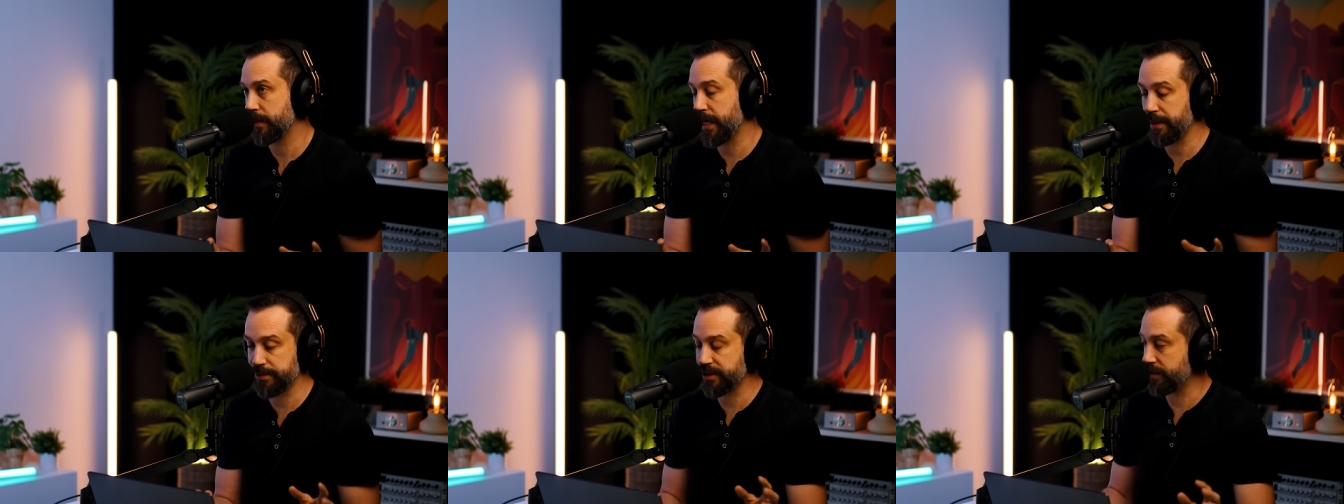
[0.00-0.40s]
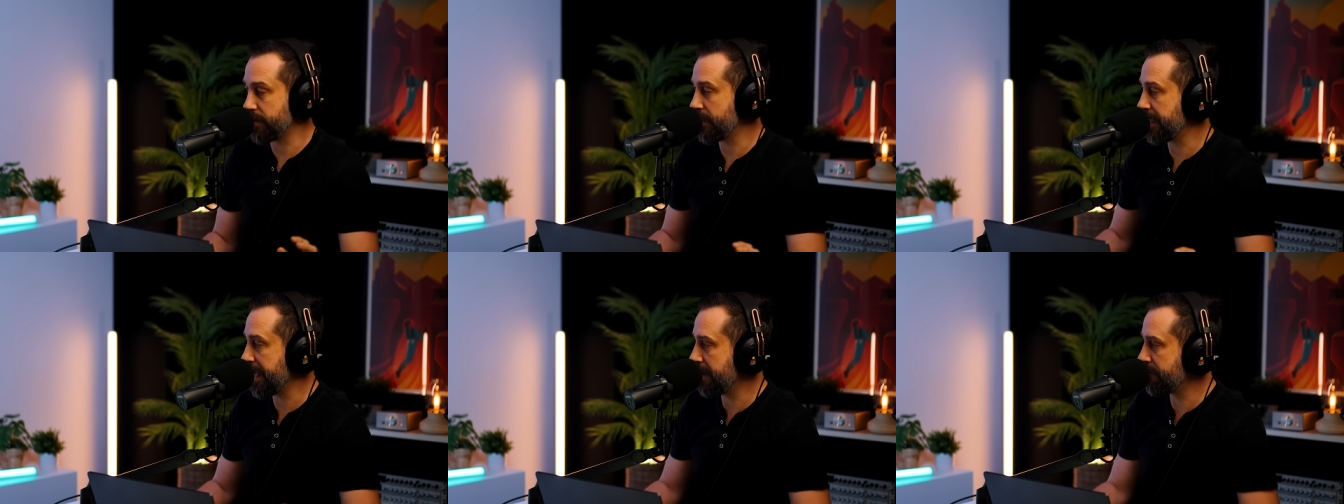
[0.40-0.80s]

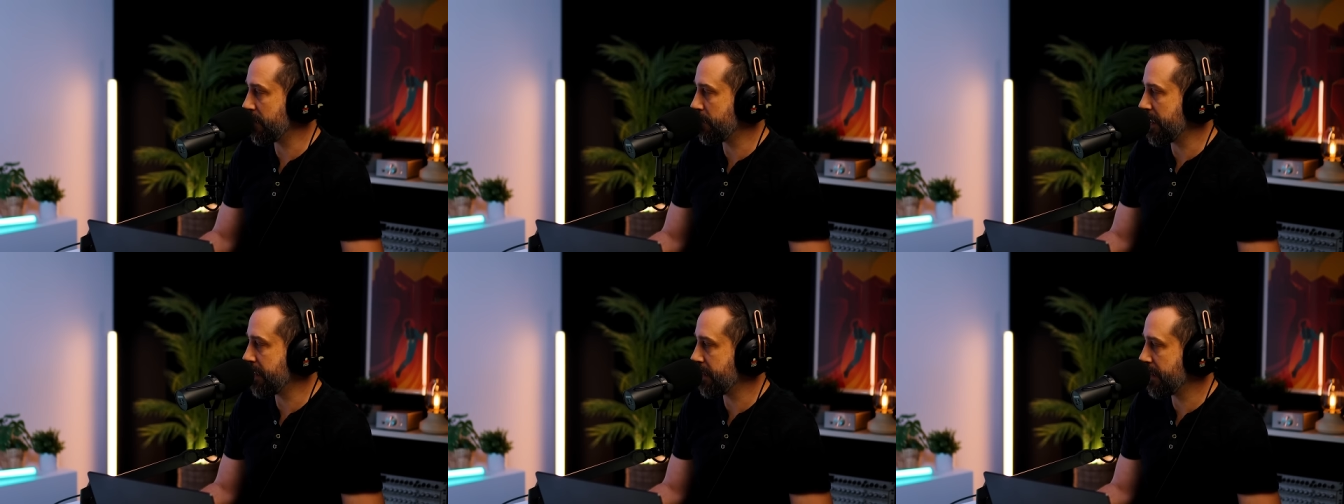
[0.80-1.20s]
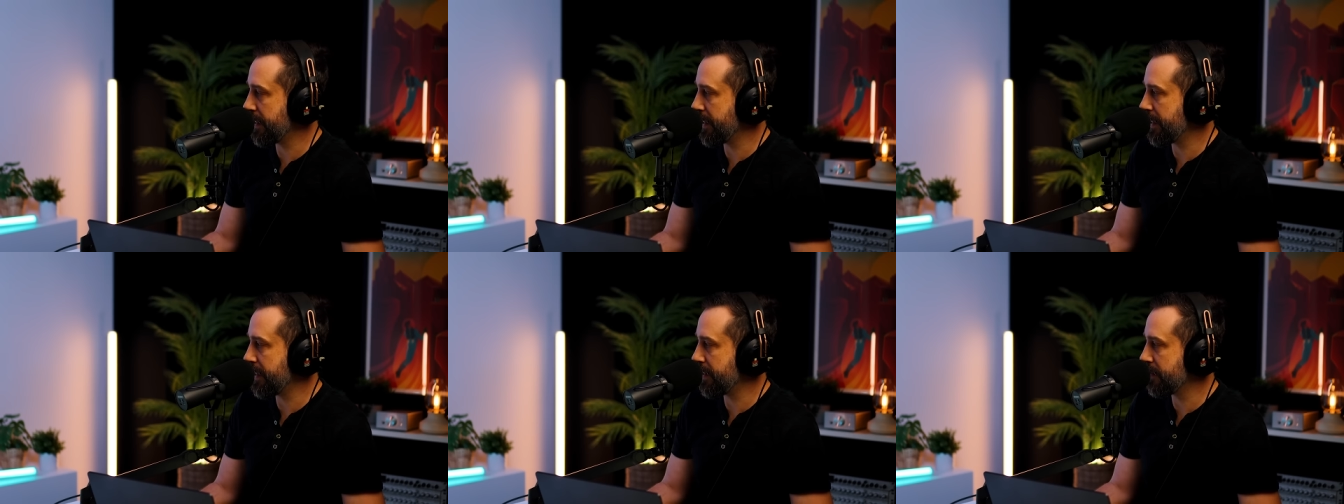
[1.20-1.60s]
Absolutely everyone.
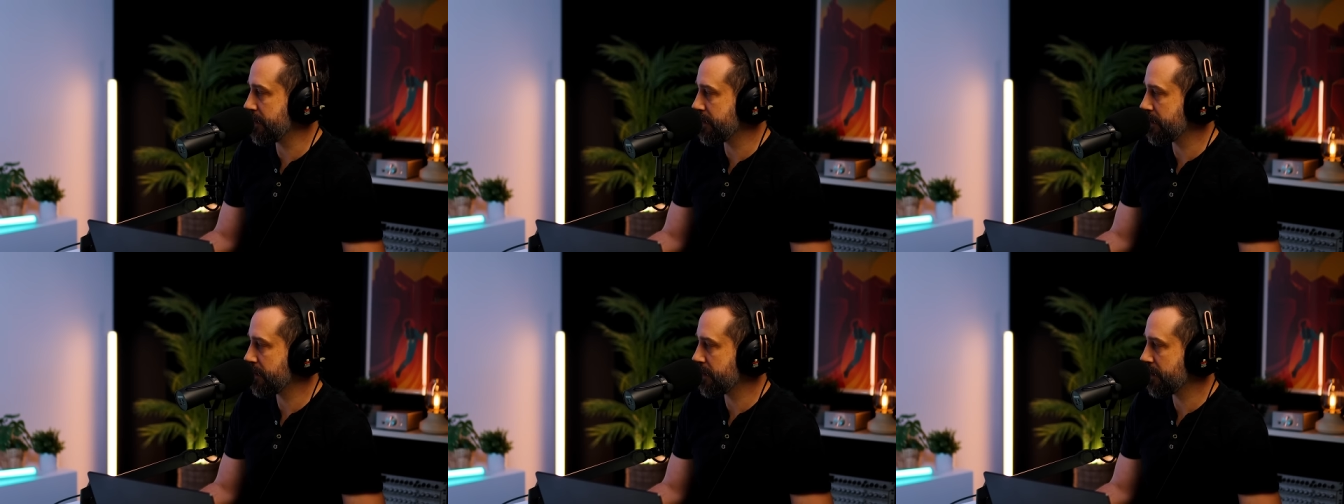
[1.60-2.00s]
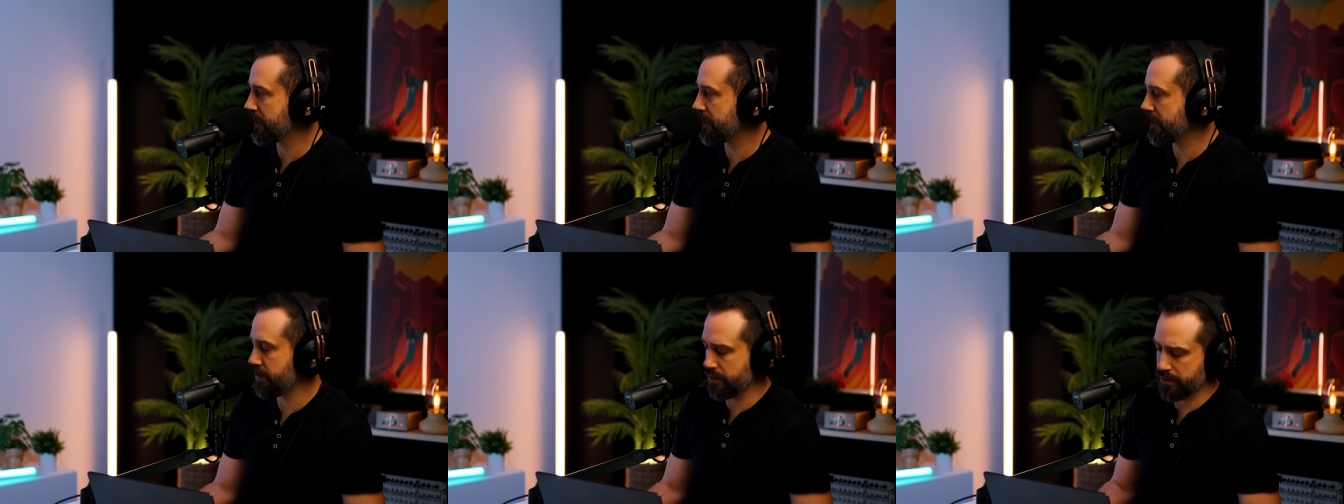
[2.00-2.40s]
And
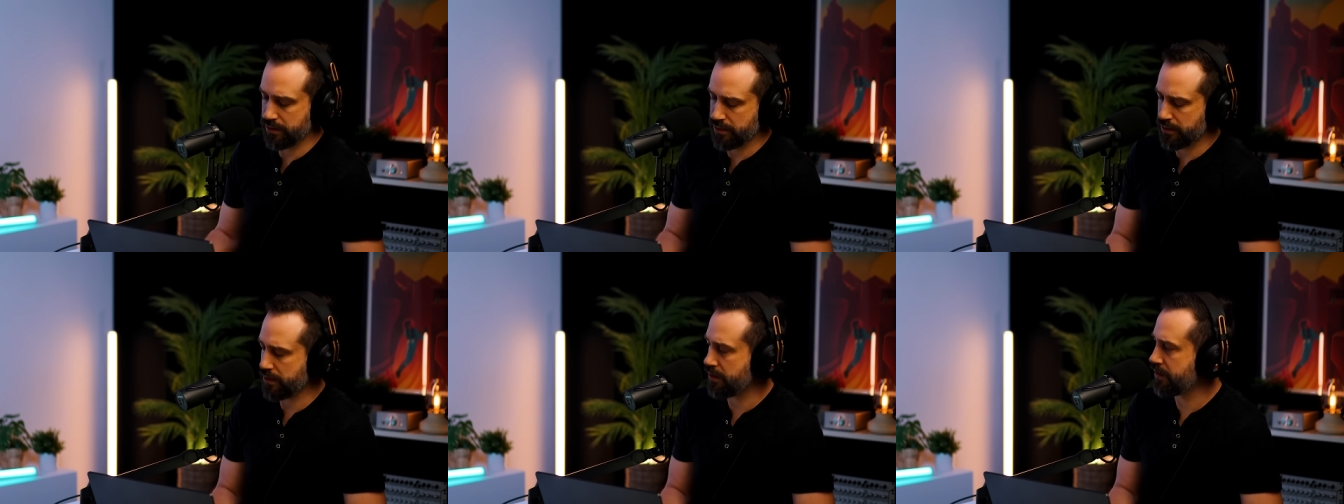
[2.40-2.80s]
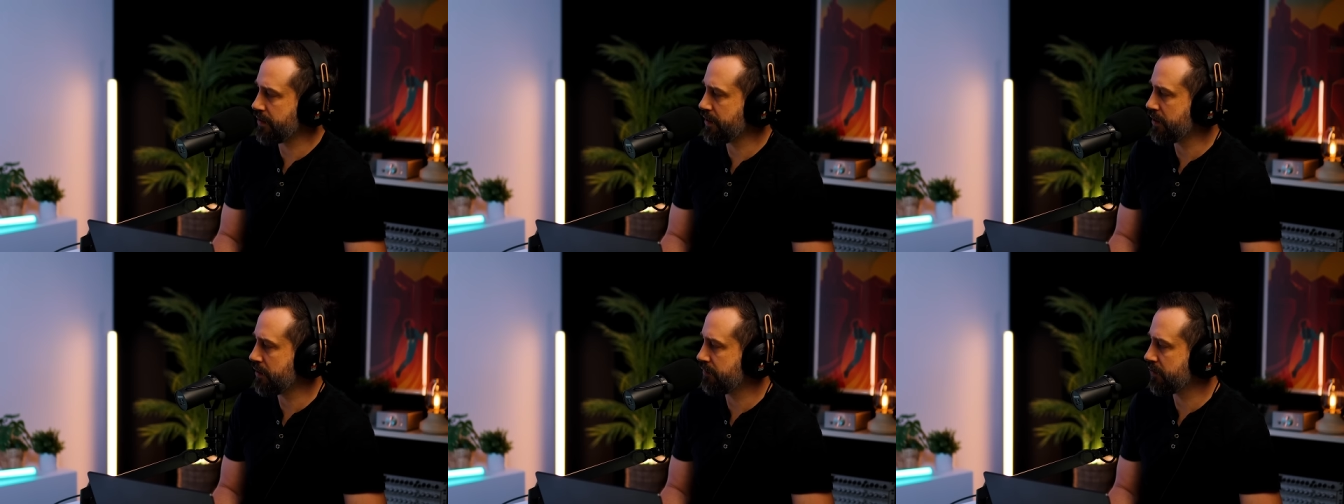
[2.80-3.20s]
I
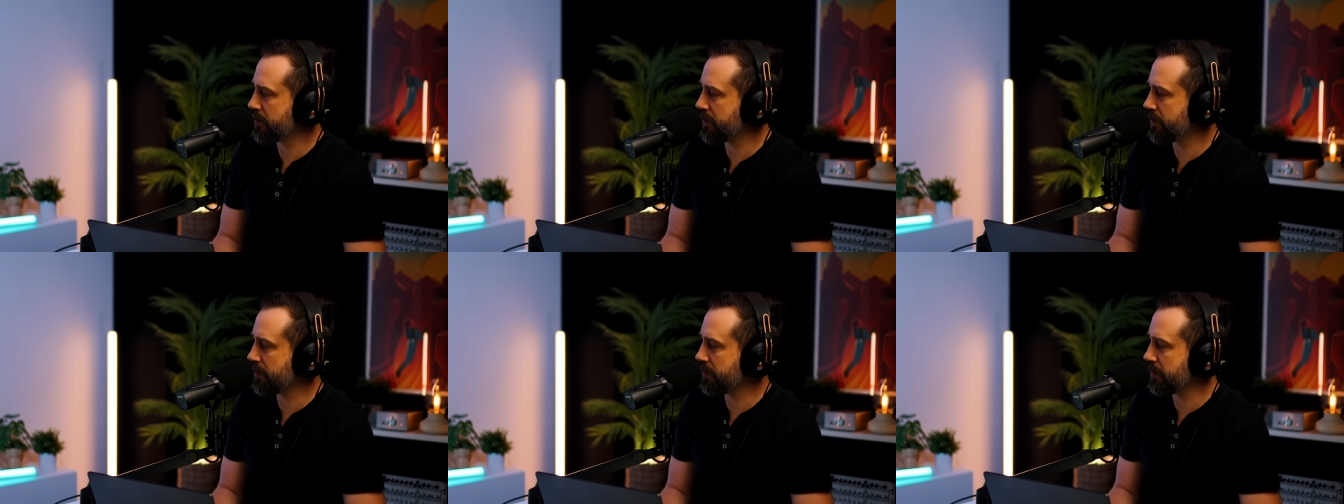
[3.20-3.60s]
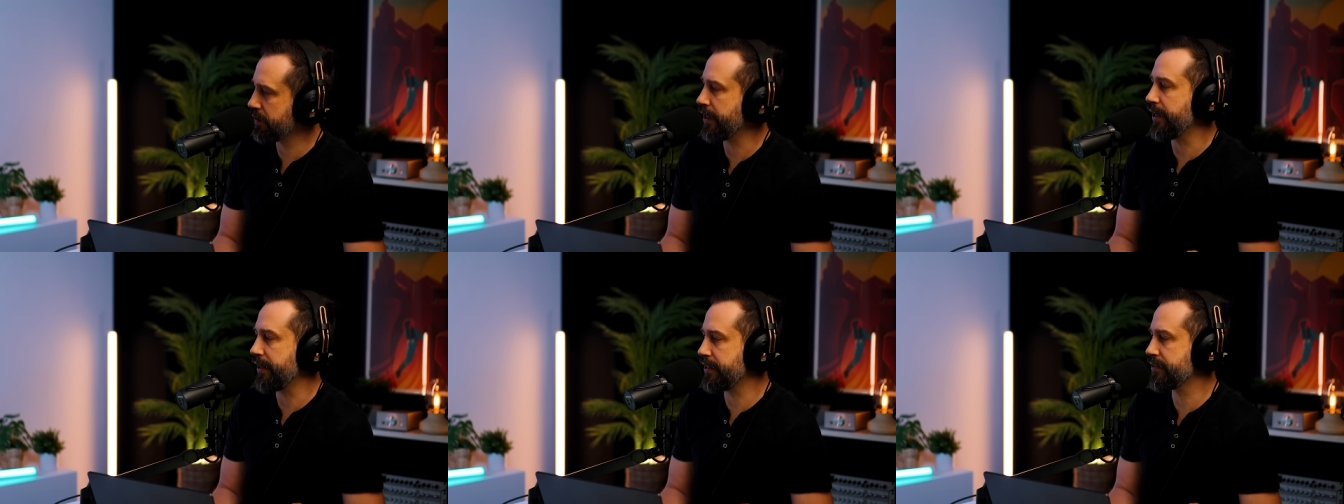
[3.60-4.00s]
think I've got,
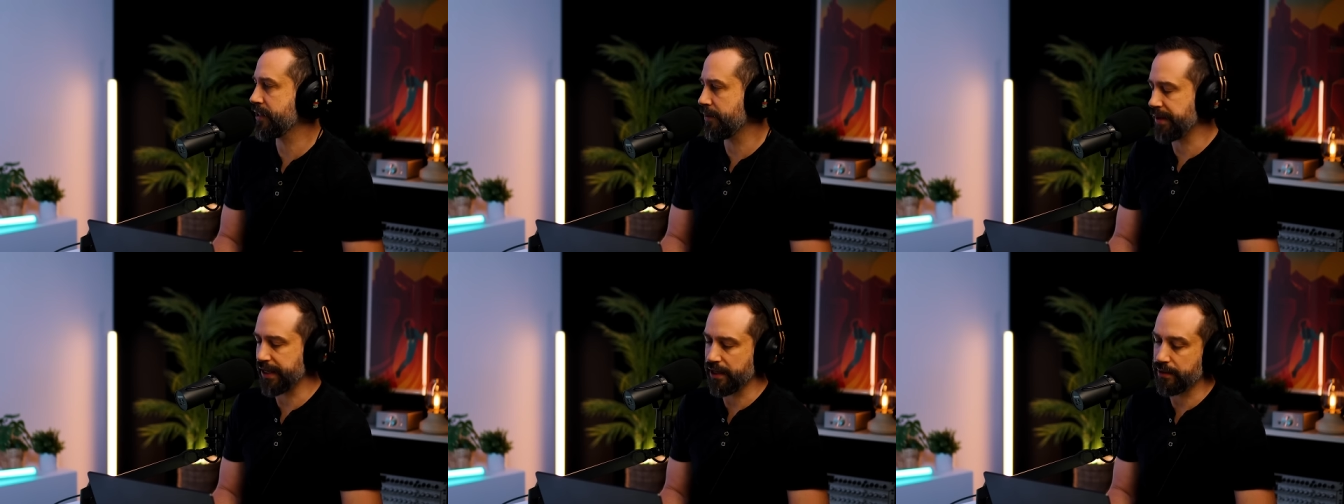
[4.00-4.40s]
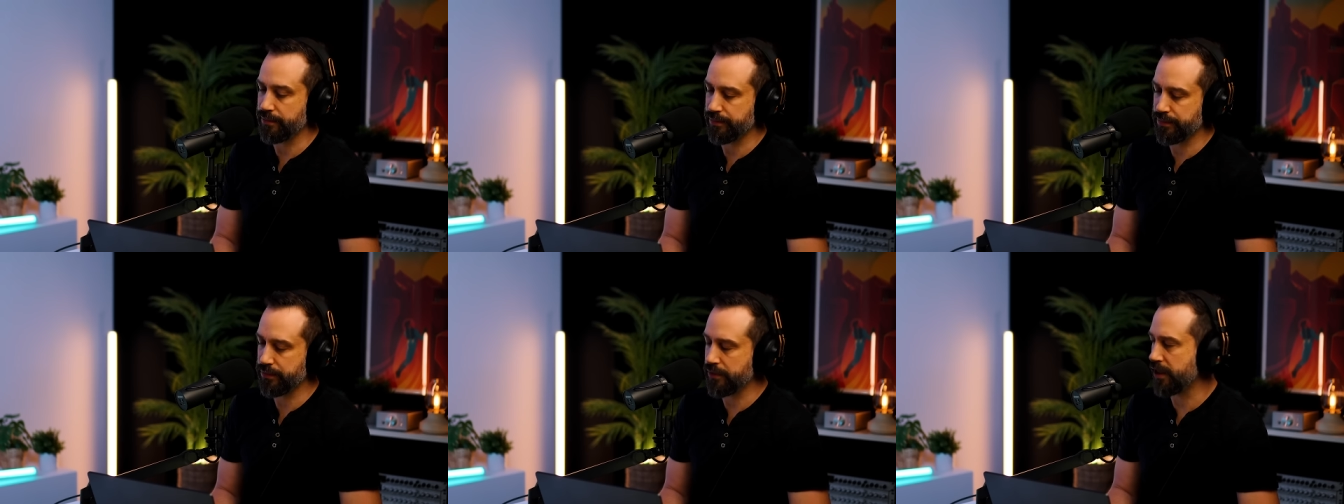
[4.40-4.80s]
yeah, he's coming up.
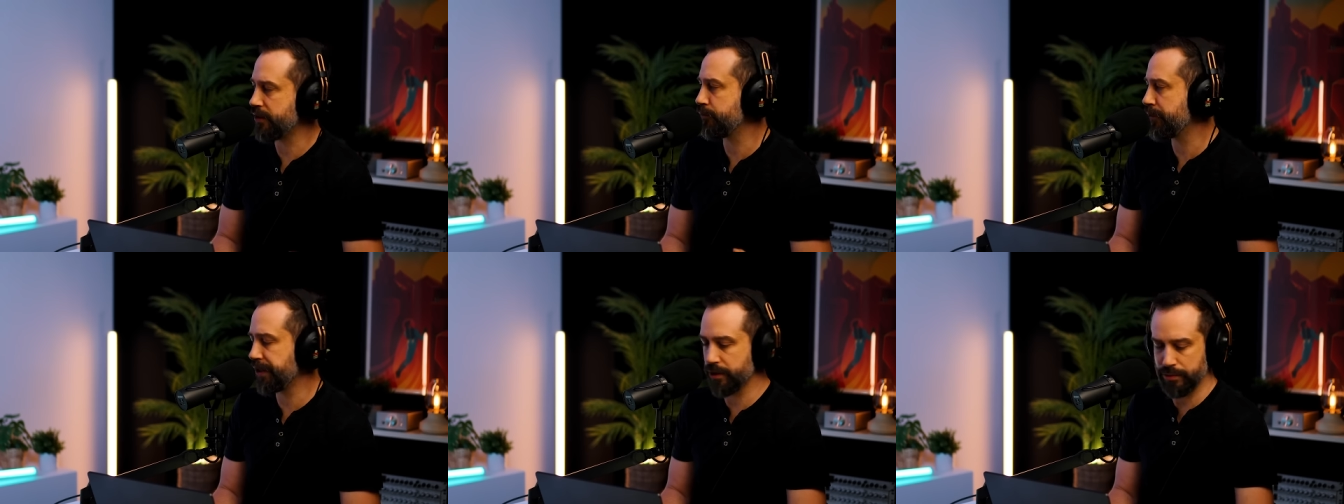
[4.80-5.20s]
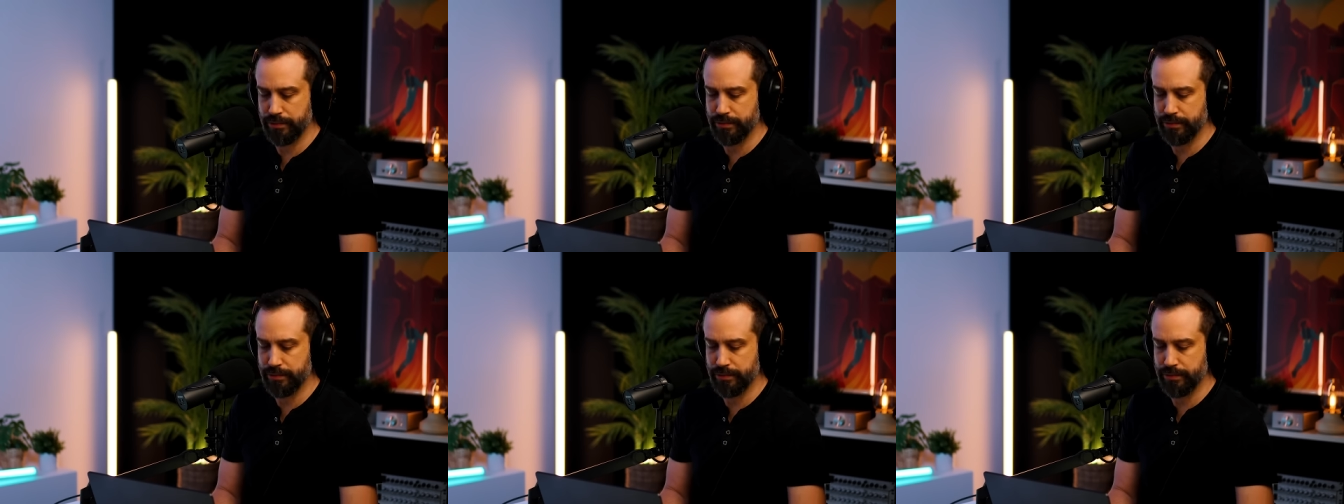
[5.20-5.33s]
And we,